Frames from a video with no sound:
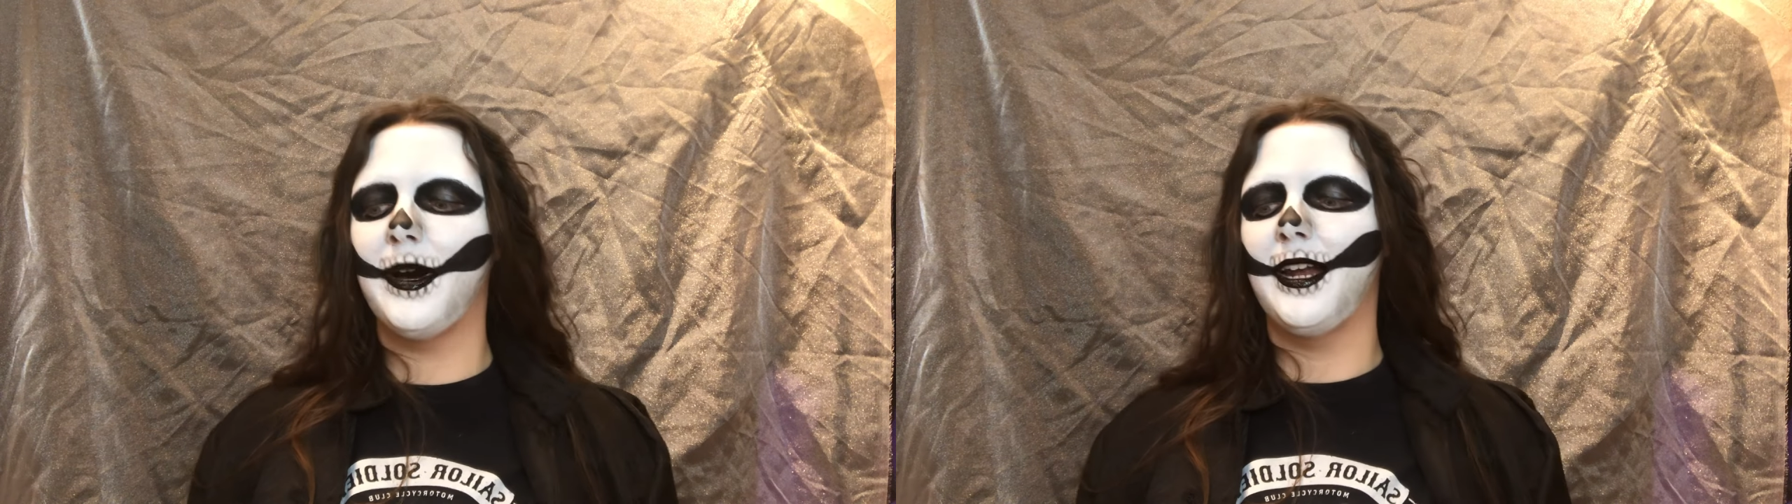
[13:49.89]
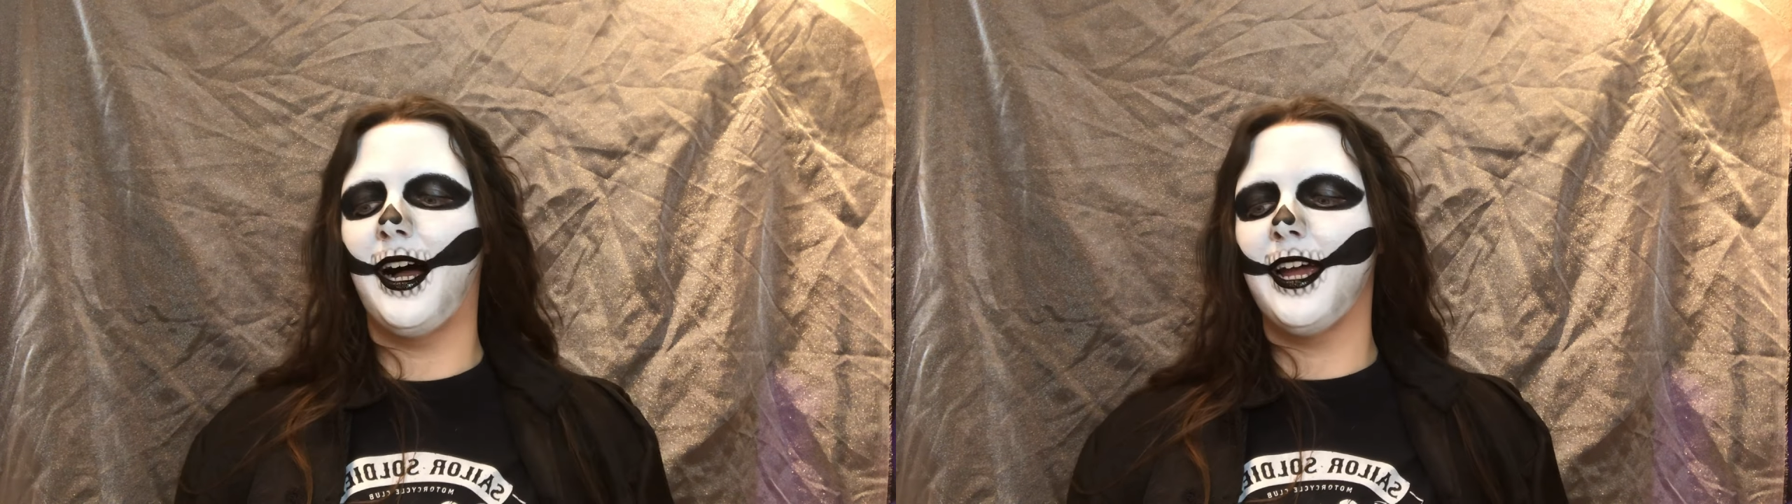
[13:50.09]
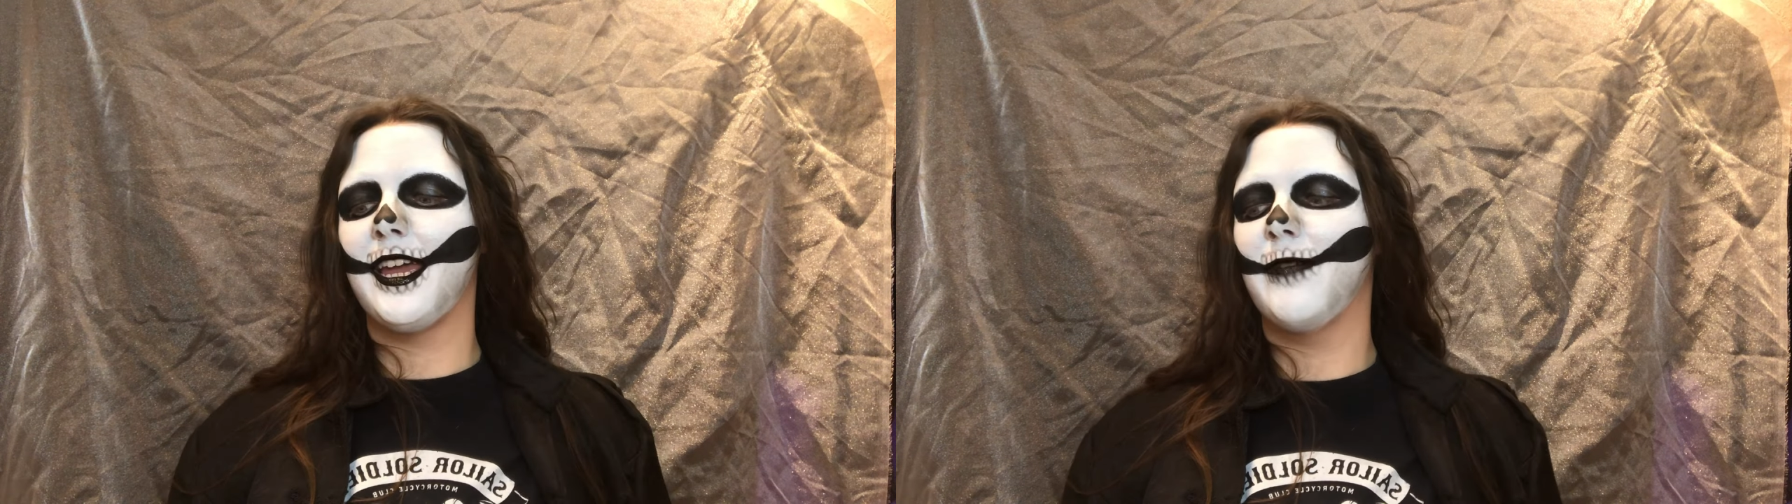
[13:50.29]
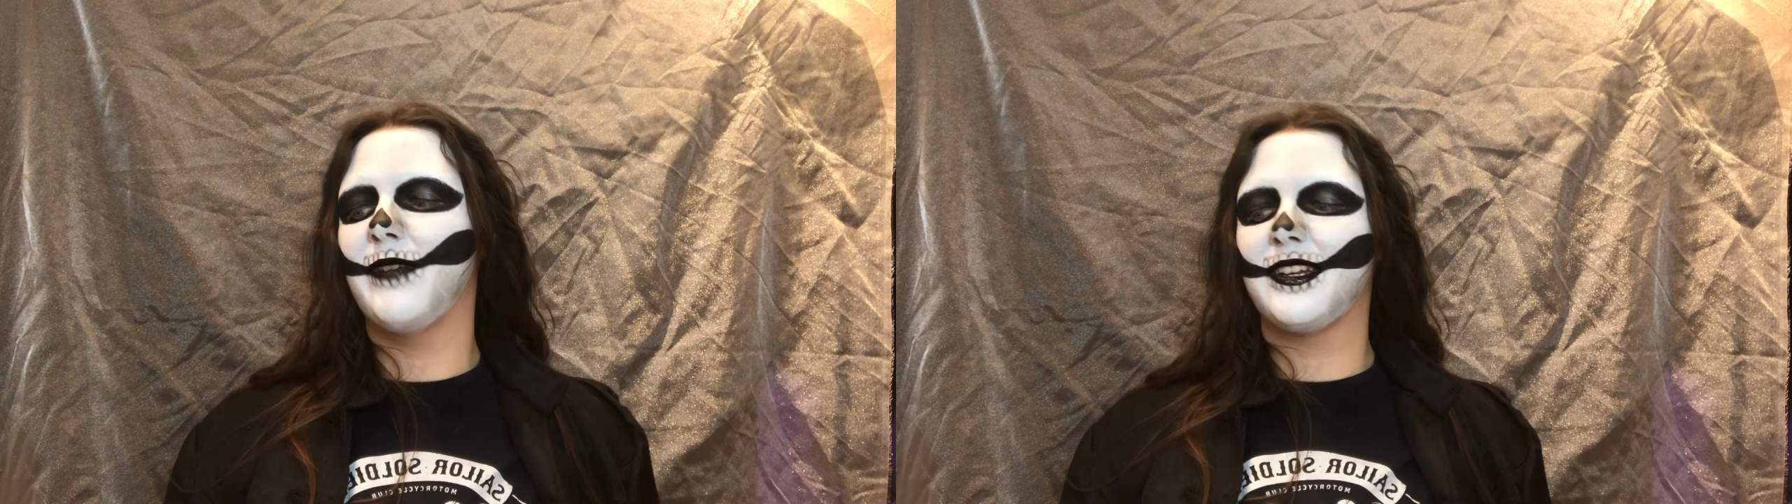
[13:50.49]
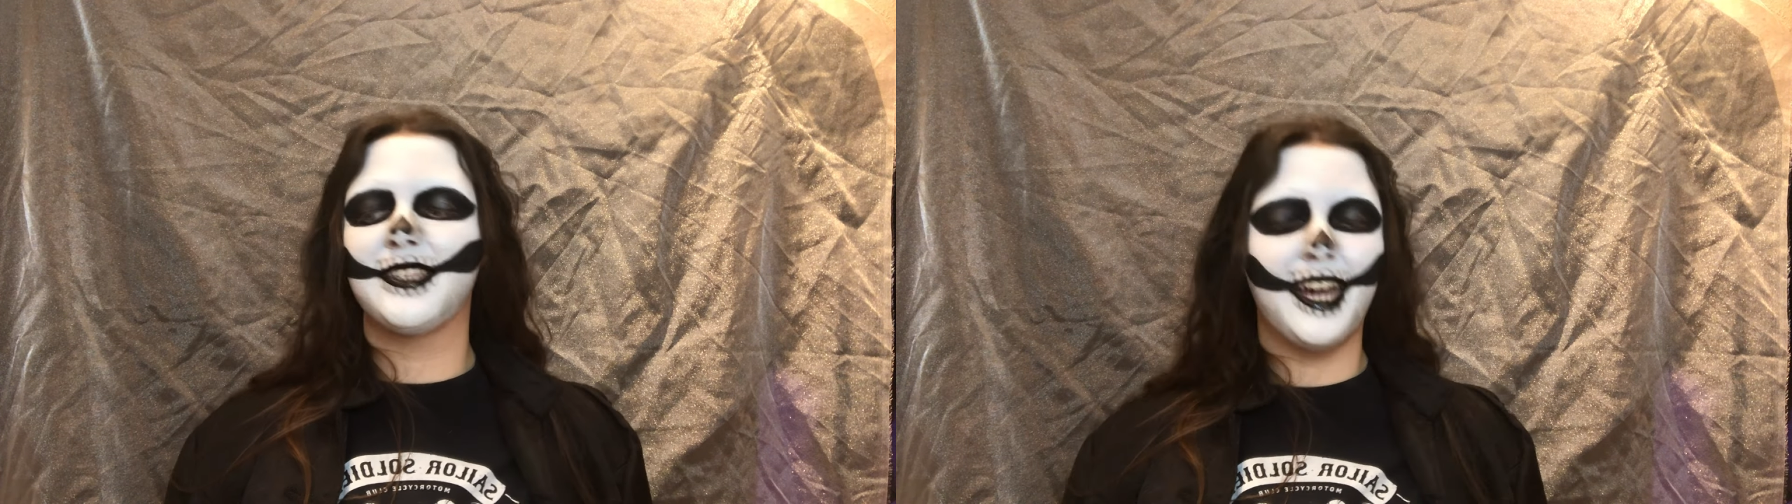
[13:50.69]
But I
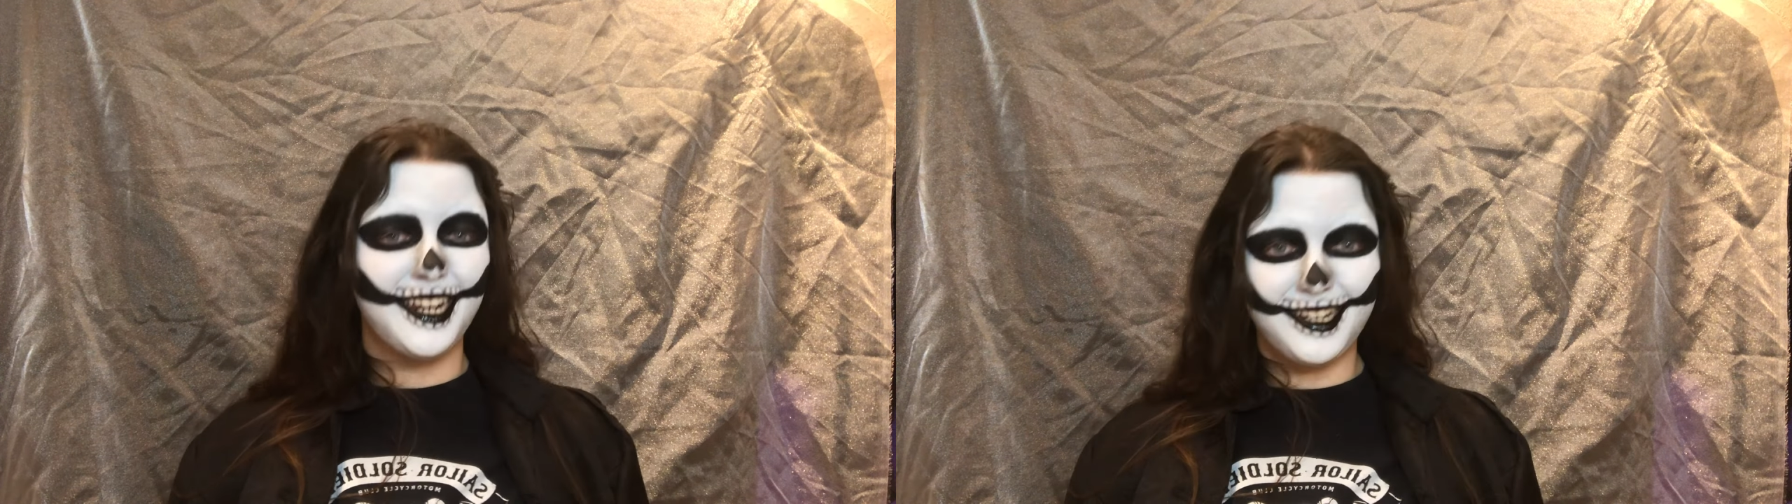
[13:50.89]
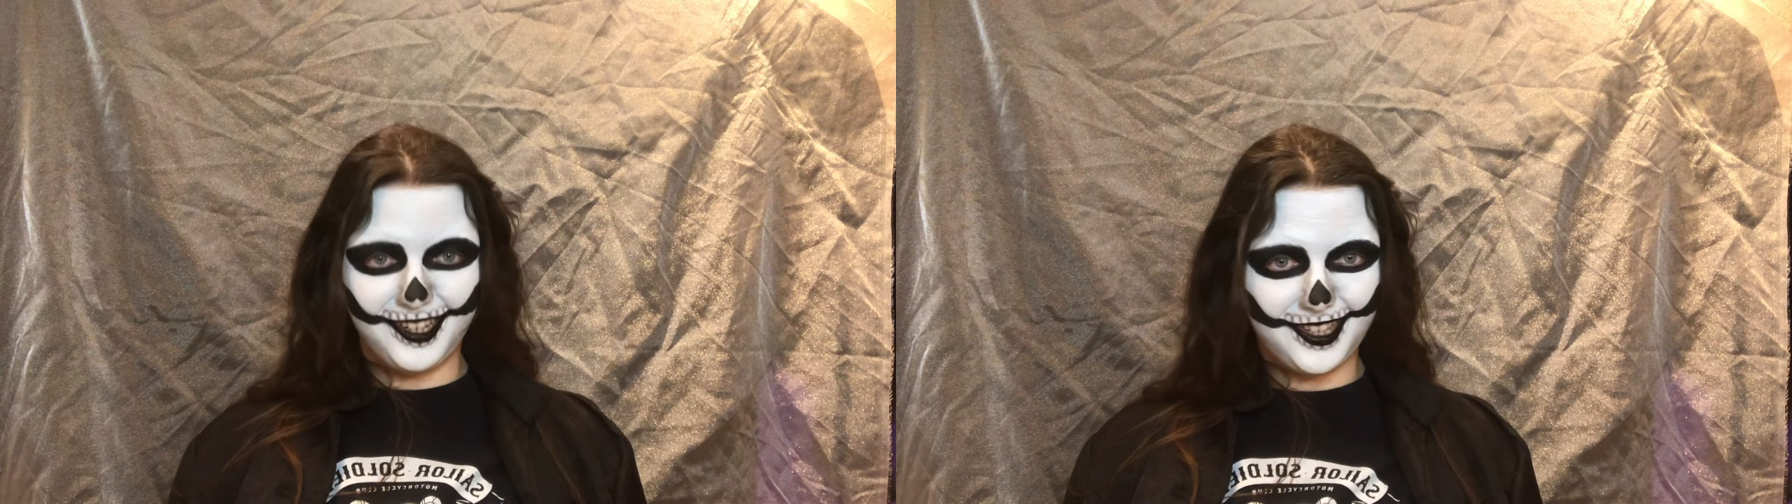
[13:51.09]
am excited